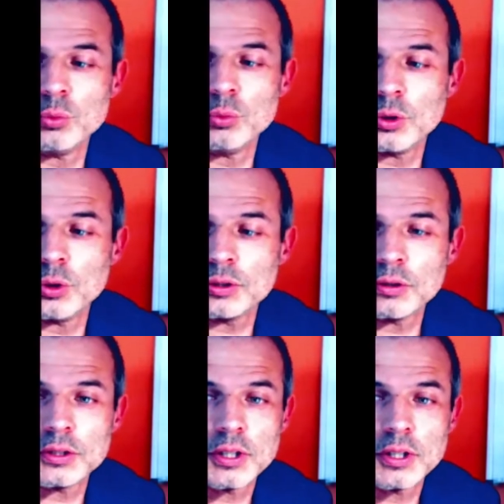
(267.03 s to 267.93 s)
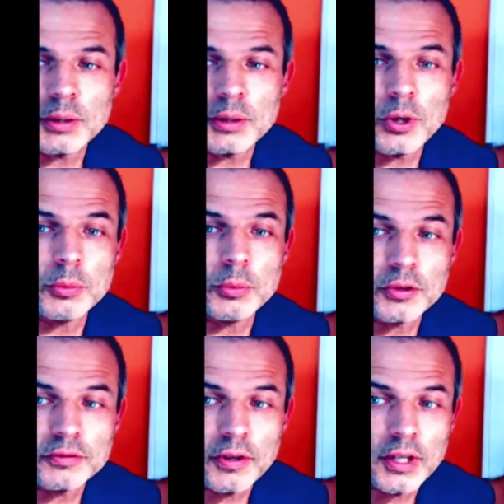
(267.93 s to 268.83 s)
of water inside our
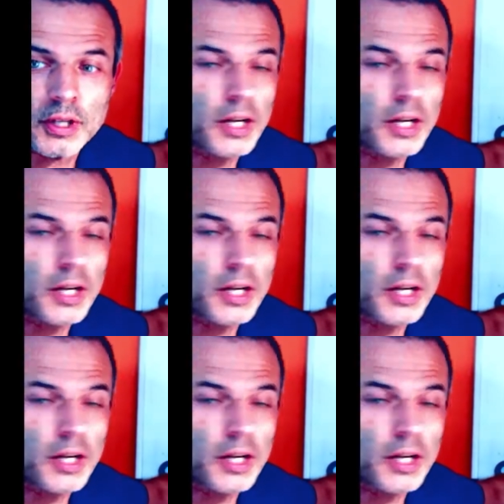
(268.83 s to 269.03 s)
polymer is very